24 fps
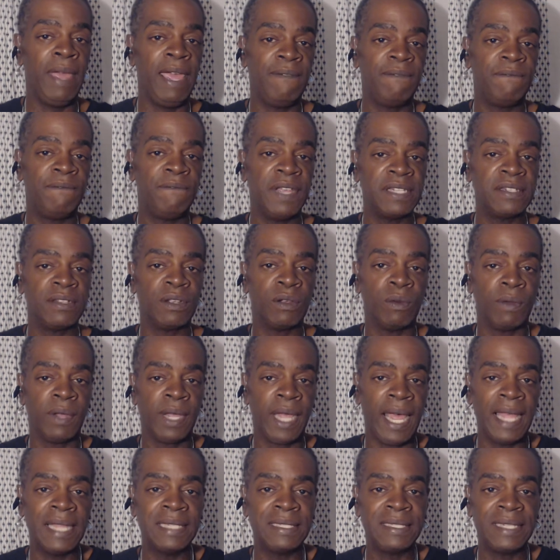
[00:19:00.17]
physical
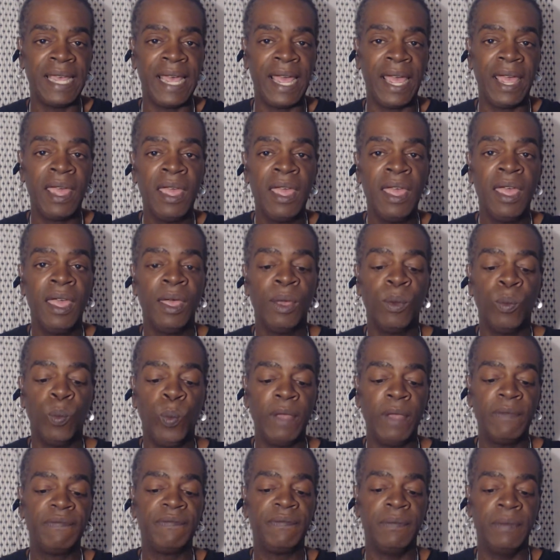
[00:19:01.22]
contact
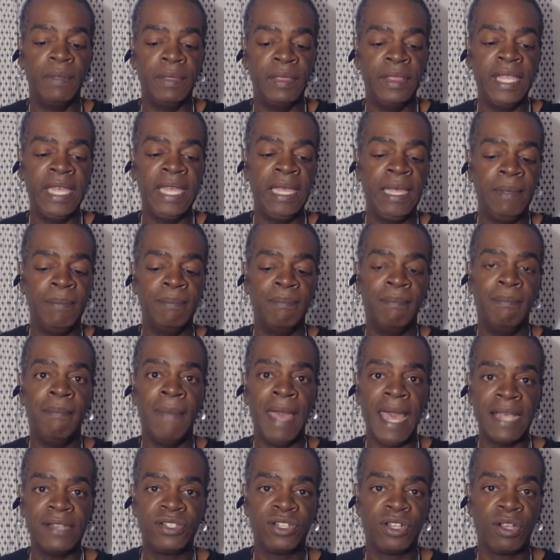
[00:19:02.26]
with the
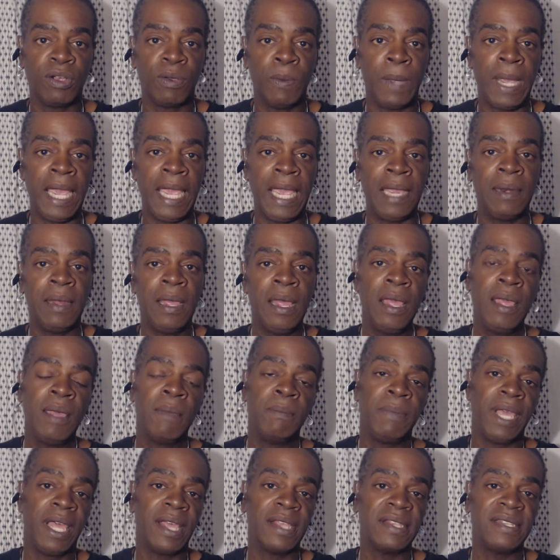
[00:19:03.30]
masquerade,
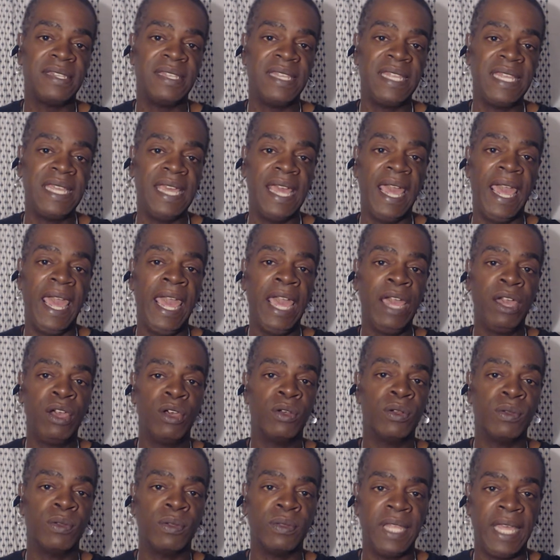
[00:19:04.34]
because the
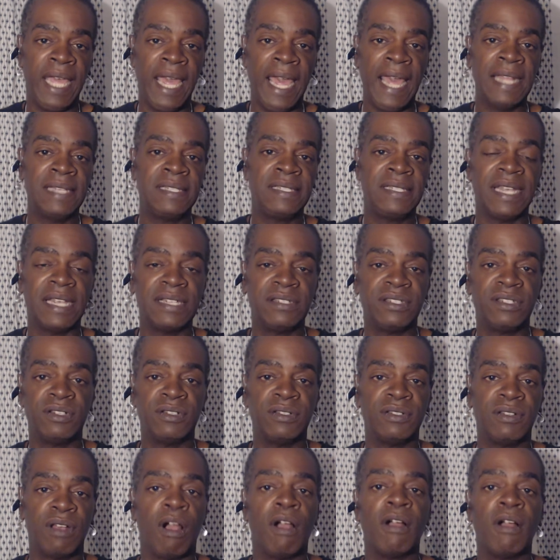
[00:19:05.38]
Egun, the ancestors,
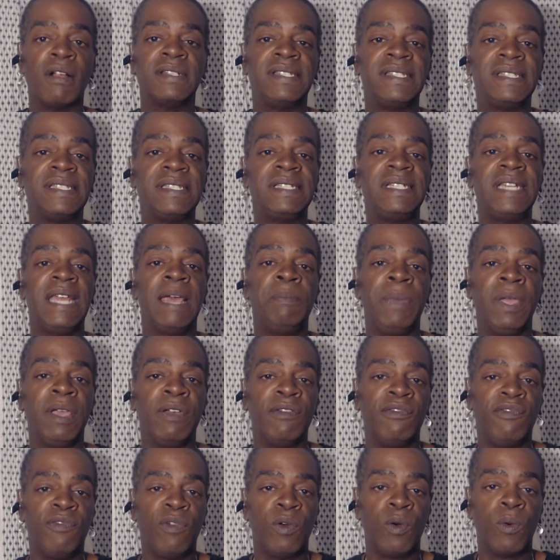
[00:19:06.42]
are stepping
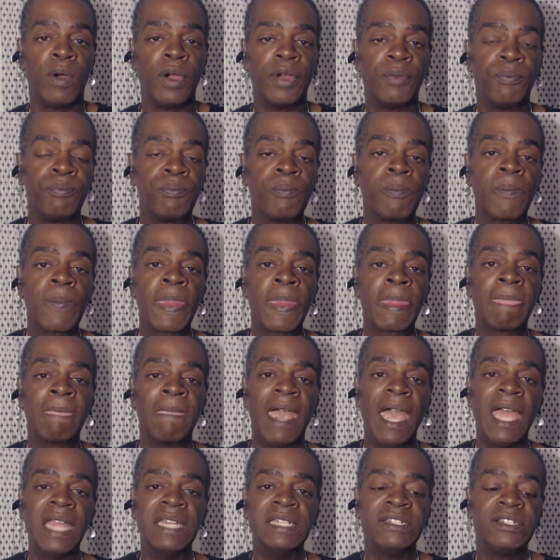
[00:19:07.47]
forward.
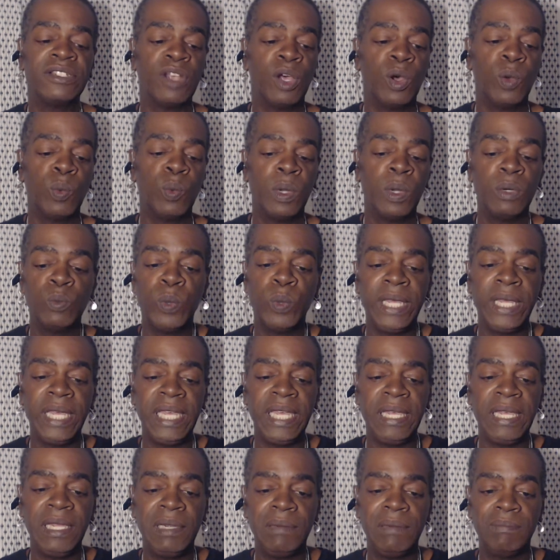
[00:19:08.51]
And so when
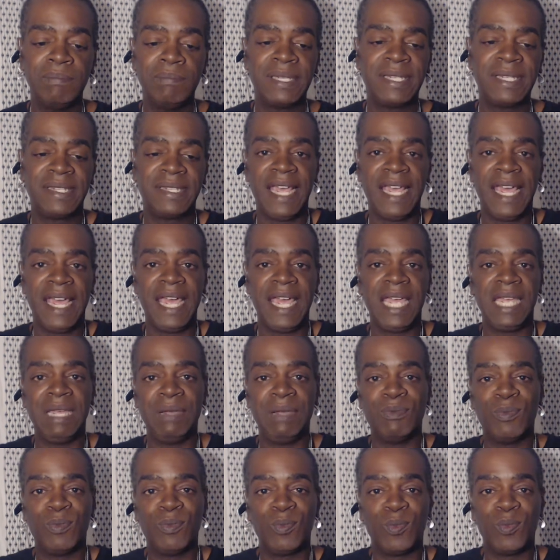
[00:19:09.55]
we say
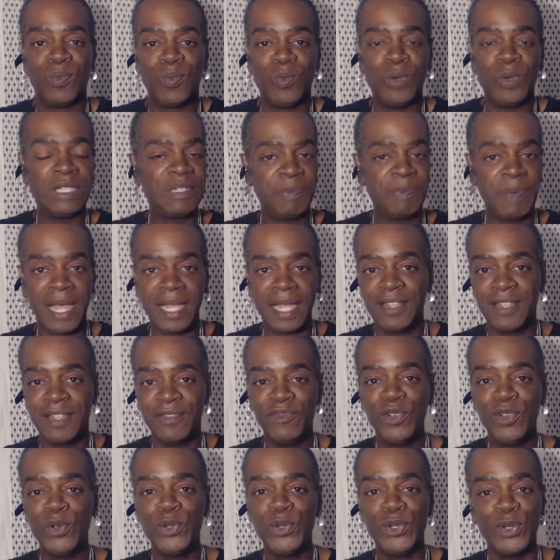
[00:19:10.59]
respect the
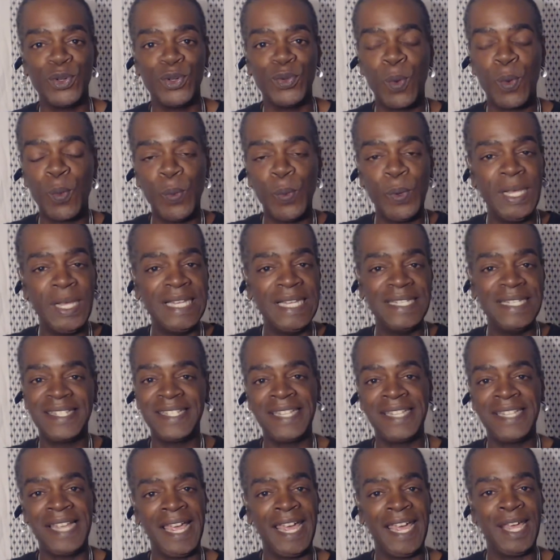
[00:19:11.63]
voodoo, when we
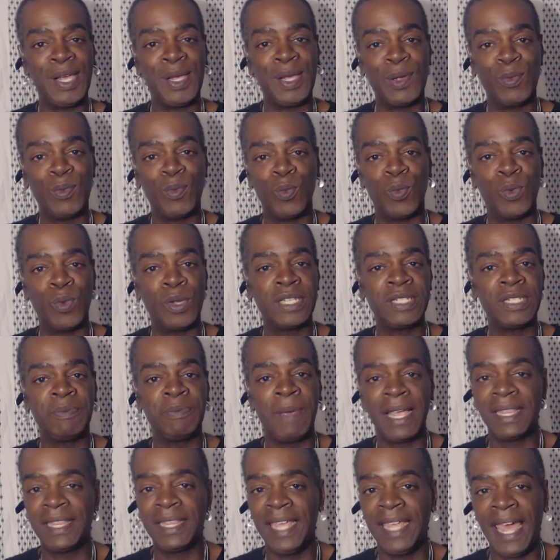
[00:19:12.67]
say respect
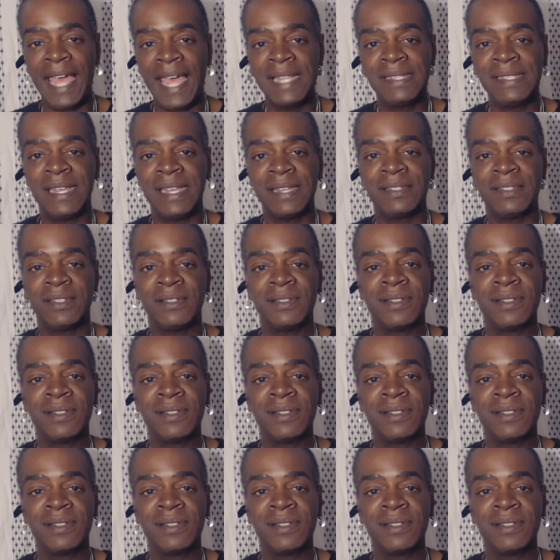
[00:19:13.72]
the ancestors,